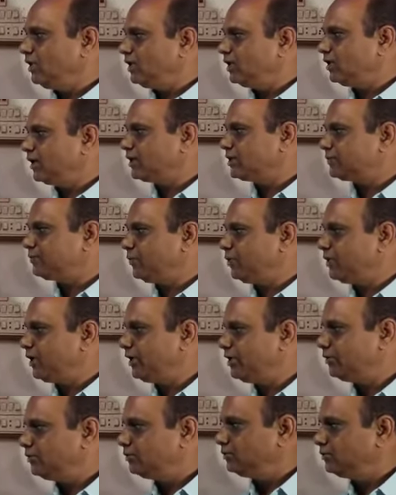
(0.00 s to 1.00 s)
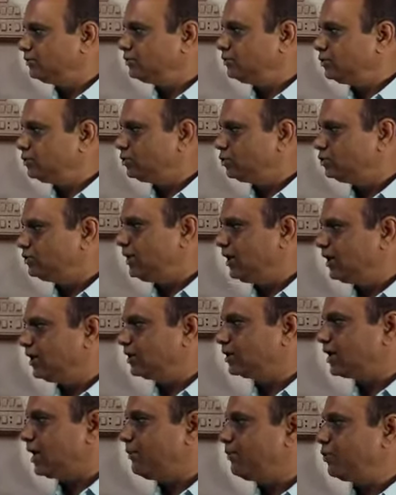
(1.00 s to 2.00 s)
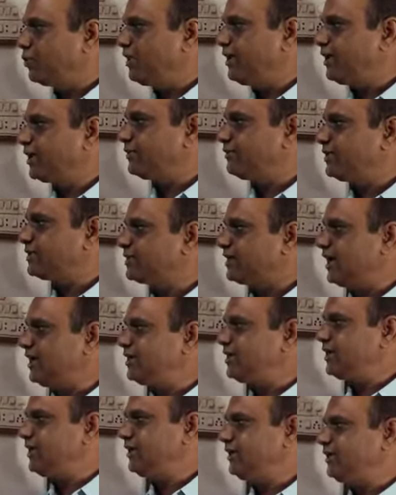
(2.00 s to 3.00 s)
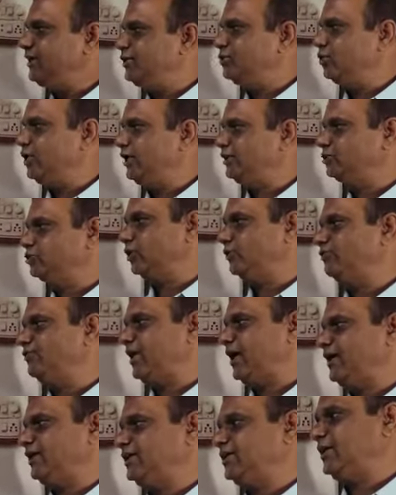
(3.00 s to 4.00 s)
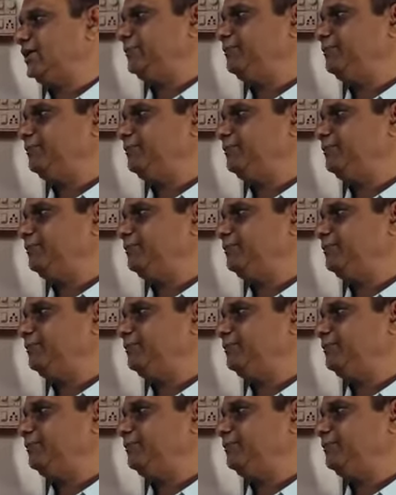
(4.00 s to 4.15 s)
corresponding to the component intervals ik into length of ik.